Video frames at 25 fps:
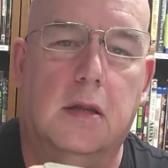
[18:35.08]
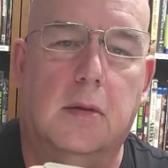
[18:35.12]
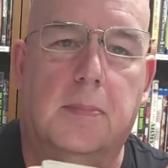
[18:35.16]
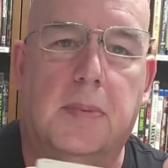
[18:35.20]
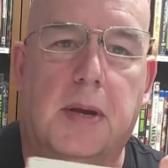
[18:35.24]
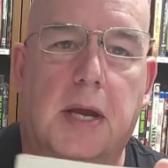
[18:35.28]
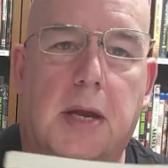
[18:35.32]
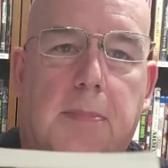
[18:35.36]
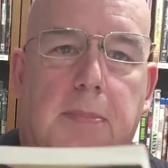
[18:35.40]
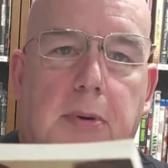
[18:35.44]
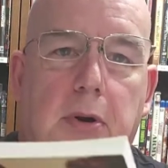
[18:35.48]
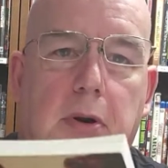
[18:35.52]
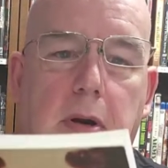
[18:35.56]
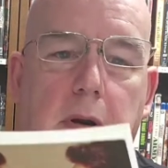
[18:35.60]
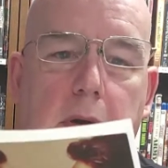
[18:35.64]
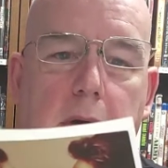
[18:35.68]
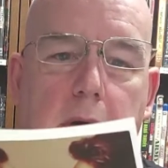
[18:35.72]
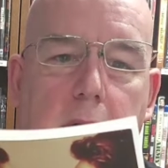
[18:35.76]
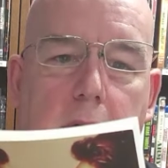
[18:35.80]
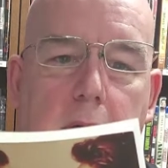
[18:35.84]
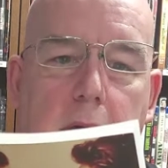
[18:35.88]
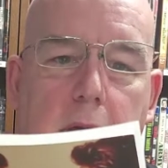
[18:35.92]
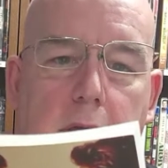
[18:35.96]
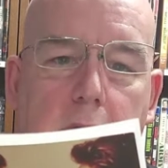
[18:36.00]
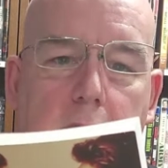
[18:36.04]
paper.
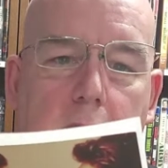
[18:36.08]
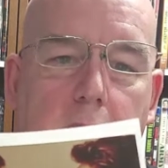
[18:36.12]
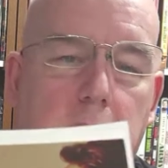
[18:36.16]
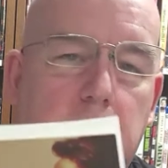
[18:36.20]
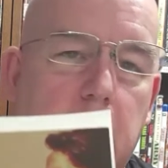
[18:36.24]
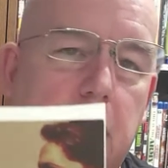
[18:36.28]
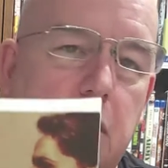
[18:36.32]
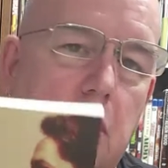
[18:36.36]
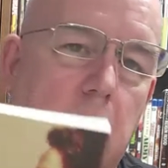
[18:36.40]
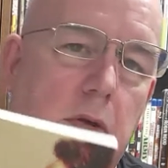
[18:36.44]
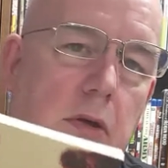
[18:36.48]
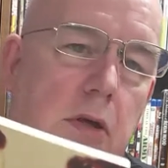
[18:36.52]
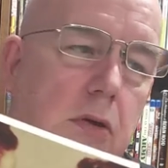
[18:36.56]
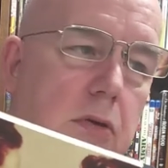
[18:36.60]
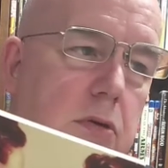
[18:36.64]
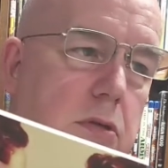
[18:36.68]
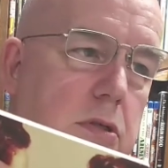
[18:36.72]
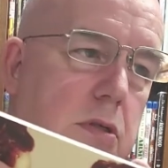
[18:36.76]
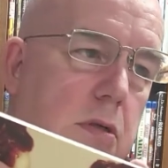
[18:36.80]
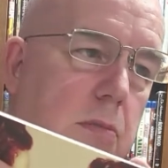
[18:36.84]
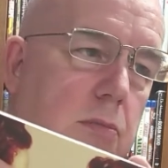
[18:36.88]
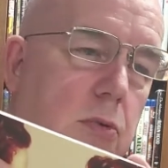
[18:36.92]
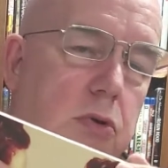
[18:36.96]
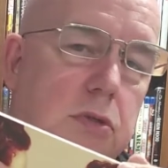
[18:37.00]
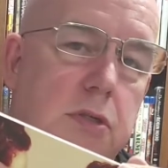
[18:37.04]
They don't use
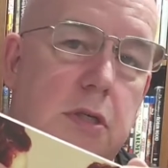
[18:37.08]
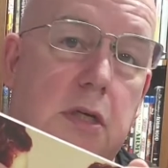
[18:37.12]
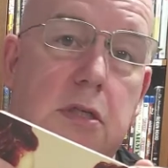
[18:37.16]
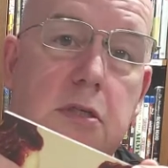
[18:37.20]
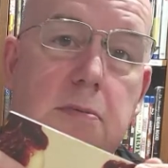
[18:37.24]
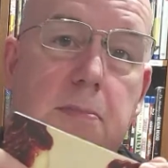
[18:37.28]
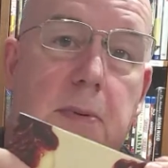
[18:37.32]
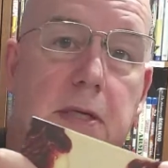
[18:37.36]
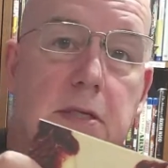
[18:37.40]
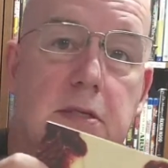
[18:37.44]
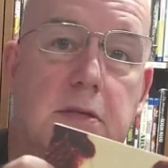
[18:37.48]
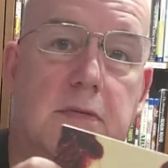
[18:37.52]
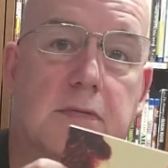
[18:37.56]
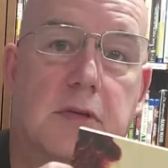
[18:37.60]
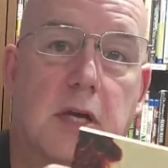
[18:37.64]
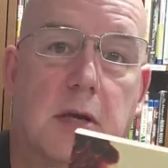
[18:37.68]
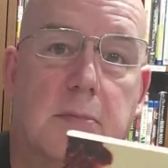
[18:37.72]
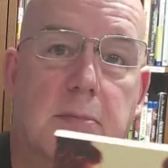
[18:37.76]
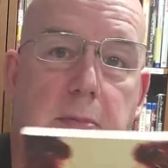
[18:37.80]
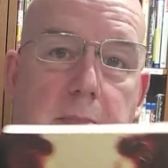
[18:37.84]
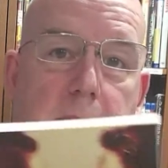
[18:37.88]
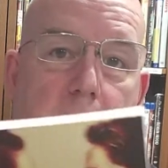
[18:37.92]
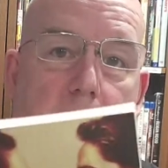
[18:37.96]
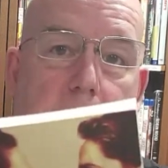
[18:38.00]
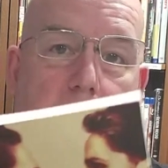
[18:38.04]
the most expensive type
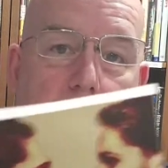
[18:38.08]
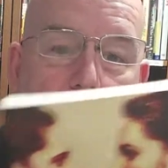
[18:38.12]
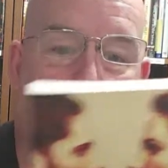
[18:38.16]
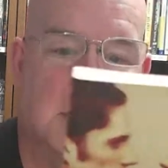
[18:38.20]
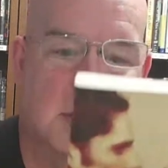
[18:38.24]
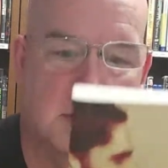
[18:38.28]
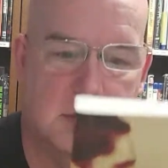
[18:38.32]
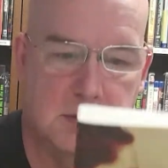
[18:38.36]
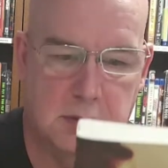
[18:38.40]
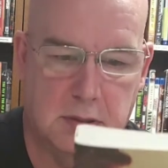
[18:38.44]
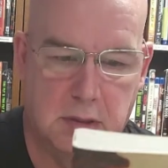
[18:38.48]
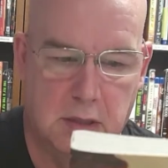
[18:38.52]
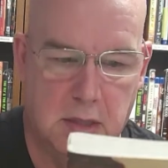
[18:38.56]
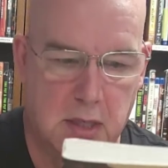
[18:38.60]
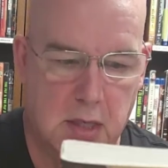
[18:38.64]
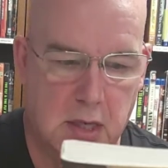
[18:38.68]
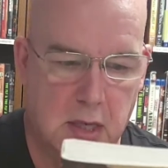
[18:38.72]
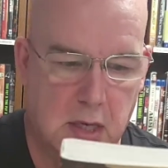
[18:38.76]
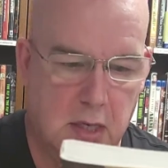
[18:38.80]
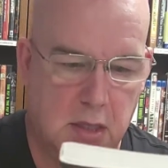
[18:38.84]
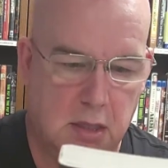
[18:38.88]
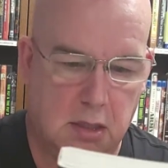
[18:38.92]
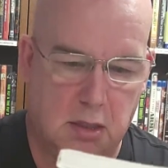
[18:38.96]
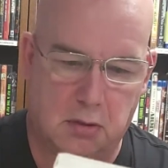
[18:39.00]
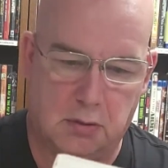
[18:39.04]
of paper because
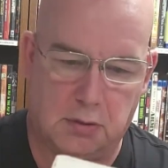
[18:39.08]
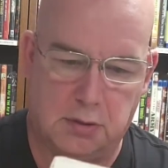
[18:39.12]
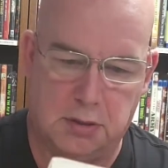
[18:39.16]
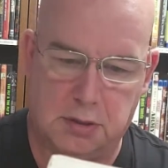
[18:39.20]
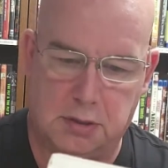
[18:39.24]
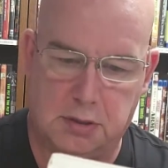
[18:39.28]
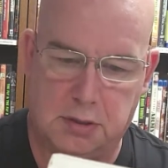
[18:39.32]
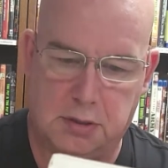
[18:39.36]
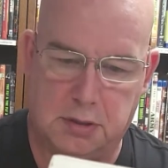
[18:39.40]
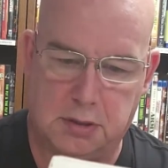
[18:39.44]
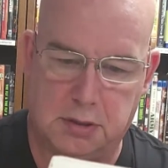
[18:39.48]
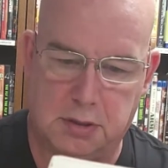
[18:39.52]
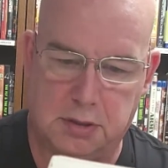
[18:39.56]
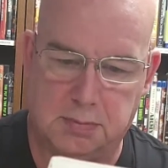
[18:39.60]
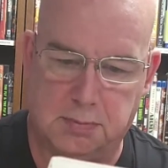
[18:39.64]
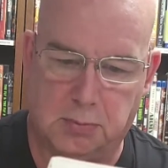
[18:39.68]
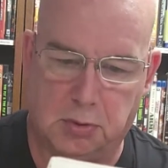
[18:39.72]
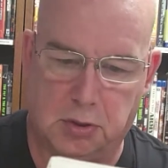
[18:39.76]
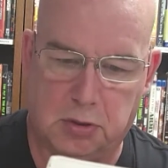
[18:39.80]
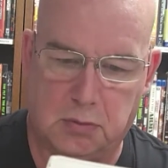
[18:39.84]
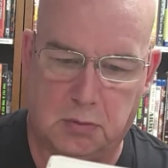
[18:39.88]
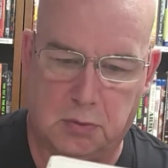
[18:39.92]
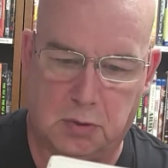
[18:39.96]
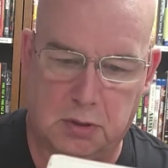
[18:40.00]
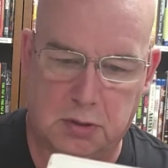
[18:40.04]
this
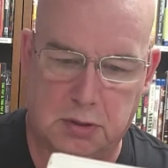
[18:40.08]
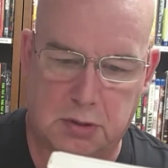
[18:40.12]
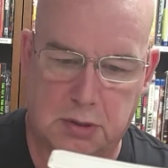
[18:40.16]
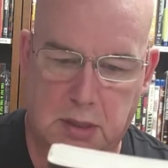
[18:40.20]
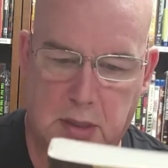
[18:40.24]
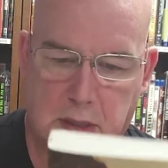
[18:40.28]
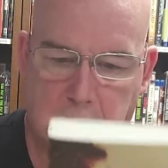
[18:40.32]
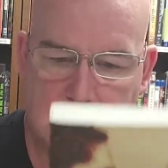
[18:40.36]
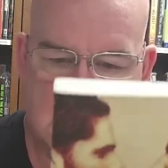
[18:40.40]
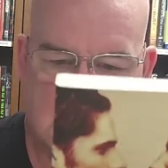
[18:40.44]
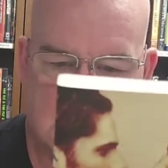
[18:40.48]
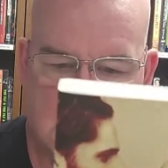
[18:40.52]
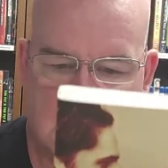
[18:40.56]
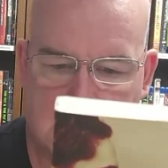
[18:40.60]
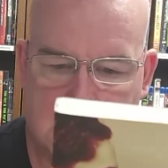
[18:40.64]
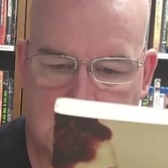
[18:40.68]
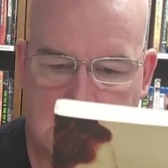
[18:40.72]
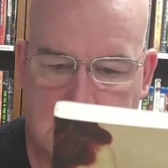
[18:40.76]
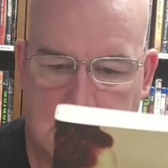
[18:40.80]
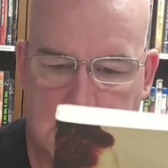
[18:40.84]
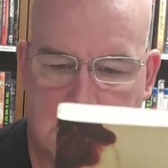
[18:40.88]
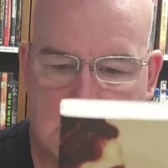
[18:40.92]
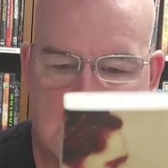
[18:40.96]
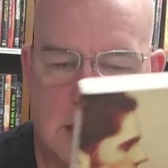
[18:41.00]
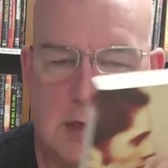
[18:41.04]
book was
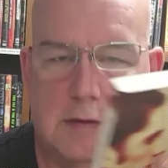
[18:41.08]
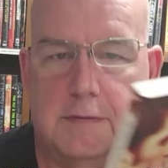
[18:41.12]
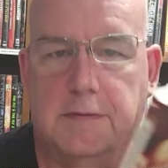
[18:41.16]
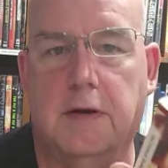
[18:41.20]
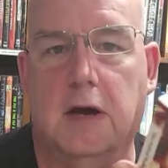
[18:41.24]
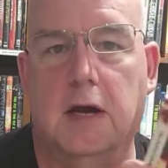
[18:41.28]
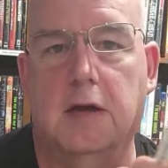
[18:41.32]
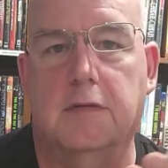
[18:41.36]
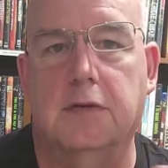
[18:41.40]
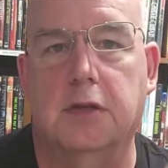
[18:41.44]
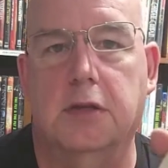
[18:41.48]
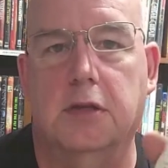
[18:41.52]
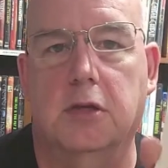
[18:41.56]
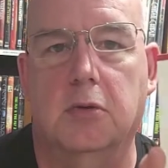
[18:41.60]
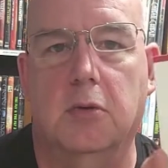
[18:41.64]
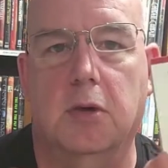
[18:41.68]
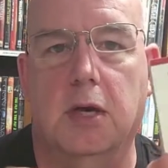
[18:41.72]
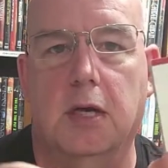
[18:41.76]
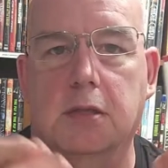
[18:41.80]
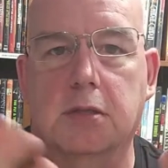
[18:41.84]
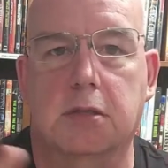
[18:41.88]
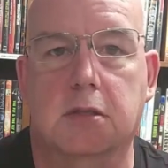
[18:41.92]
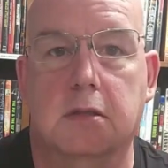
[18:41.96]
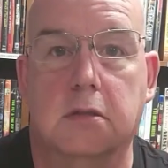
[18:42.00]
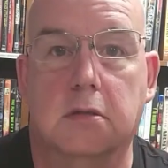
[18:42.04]
10.95 in the
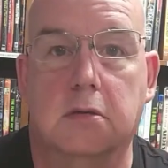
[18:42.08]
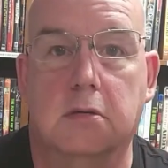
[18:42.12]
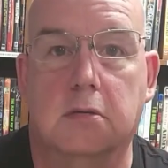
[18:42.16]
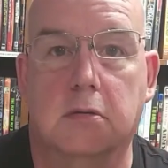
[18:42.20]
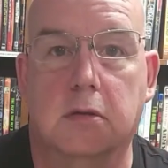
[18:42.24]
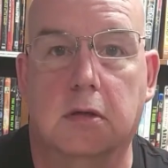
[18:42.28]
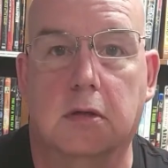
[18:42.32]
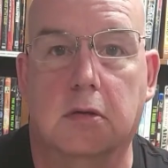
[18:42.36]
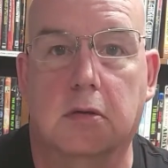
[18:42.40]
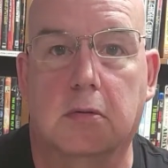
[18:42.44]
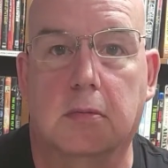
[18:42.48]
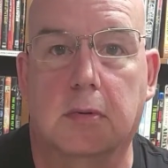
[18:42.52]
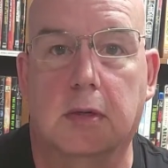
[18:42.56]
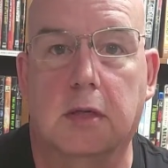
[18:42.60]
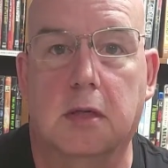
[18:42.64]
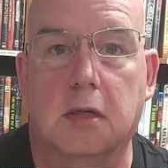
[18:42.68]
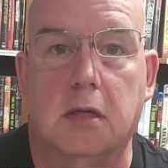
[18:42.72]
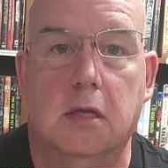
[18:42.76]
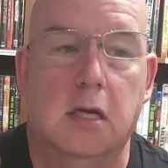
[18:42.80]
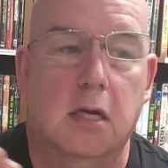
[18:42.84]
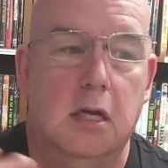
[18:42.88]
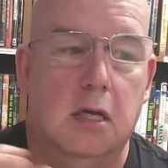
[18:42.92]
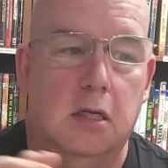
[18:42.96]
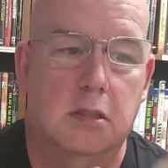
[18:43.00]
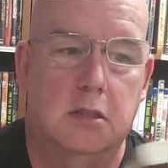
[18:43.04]
U.S. You know what I mean?
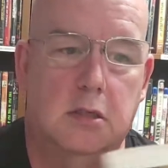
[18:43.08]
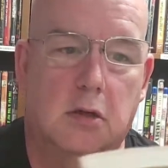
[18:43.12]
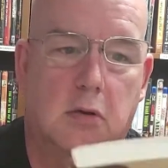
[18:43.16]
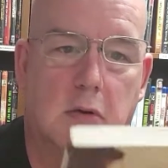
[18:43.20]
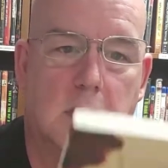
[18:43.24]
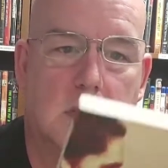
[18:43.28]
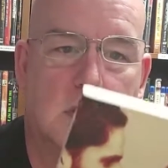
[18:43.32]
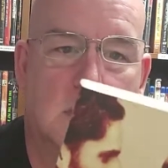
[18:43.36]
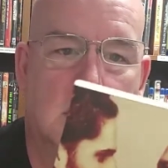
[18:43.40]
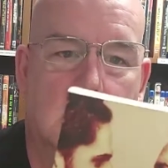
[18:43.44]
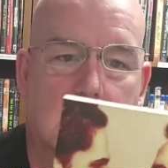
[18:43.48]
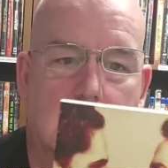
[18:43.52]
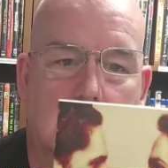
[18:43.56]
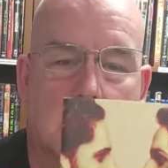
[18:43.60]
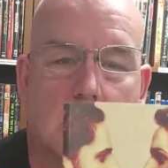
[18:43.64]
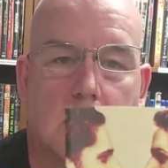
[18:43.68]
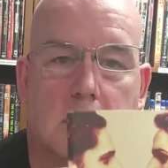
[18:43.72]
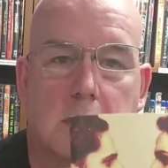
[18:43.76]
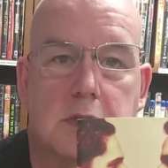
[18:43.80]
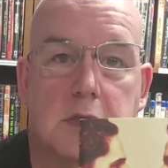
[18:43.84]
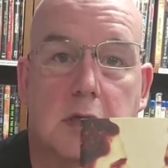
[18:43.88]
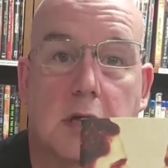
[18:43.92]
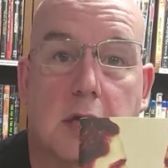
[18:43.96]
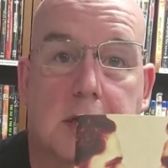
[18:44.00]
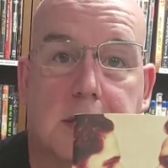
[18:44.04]
So
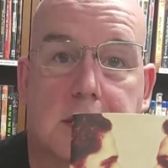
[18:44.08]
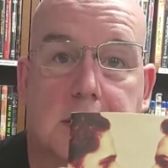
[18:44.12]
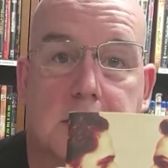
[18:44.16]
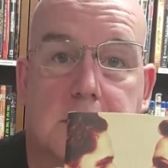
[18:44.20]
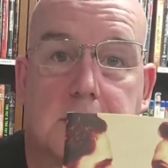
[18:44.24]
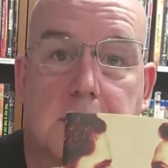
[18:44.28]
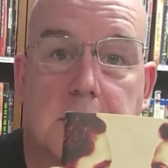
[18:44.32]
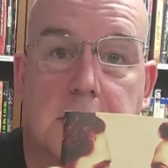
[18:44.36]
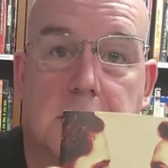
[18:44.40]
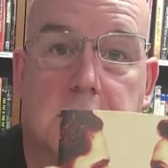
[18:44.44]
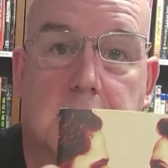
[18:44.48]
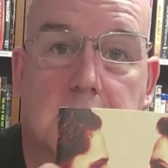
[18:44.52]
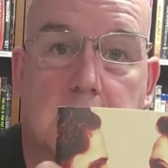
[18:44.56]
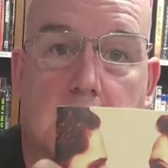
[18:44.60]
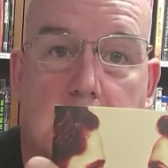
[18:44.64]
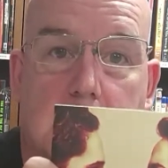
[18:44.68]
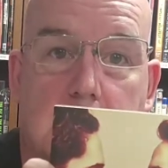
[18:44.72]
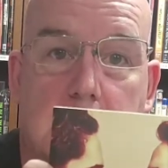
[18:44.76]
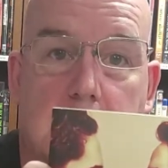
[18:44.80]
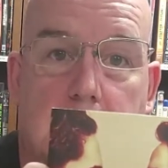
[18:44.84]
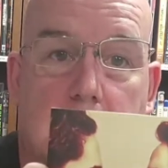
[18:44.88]
it's not an expensive book to